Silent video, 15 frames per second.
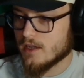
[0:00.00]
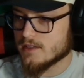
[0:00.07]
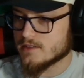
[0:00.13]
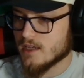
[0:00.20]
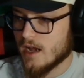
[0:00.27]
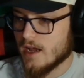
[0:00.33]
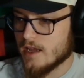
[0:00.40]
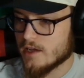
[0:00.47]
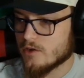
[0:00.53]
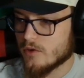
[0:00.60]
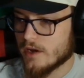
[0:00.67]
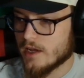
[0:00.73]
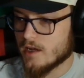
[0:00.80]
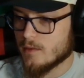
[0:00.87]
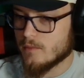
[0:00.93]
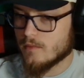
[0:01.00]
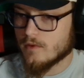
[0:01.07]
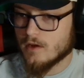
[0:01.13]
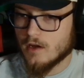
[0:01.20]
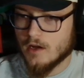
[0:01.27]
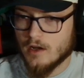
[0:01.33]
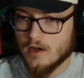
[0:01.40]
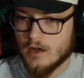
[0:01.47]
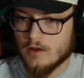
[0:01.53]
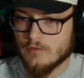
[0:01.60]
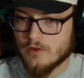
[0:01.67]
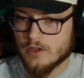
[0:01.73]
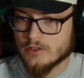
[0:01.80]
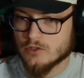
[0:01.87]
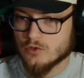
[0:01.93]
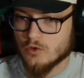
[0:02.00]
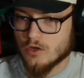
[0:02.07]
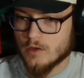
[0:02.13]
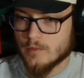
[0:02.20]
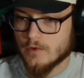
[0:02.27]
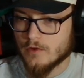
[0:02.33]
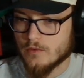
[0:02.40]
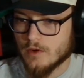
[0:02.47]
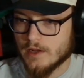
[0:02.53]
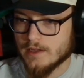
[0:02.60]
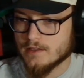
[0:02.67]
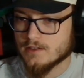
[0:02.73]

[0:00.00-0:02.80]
diagram of a storm, right?